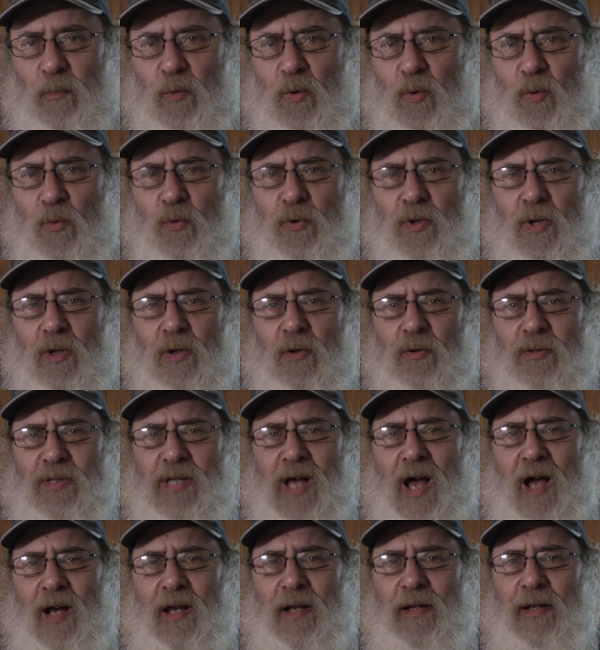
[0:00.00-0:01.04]
I'll do a little
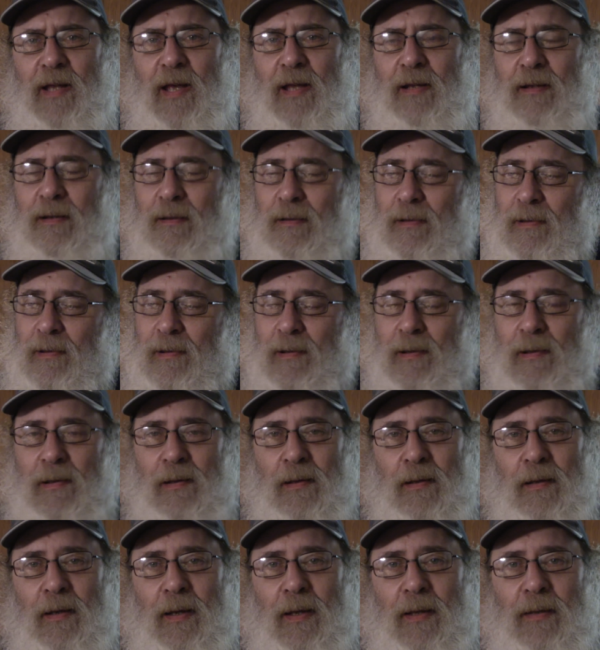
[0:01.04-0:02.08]
talking then.
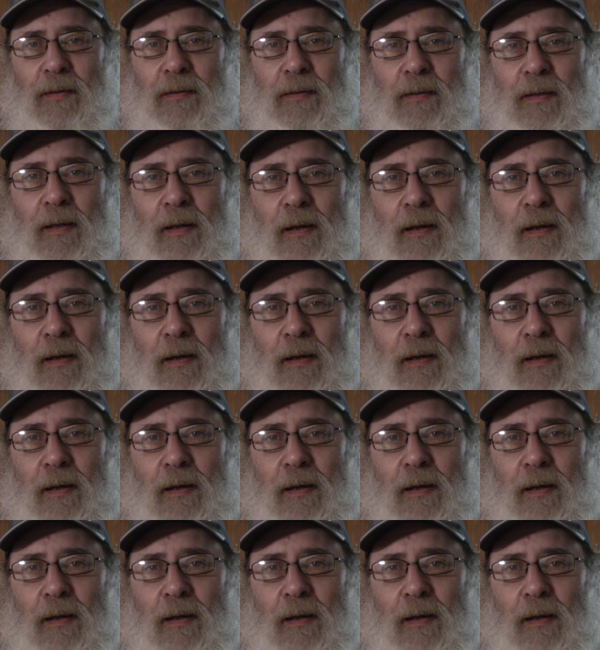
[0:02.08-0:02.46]
And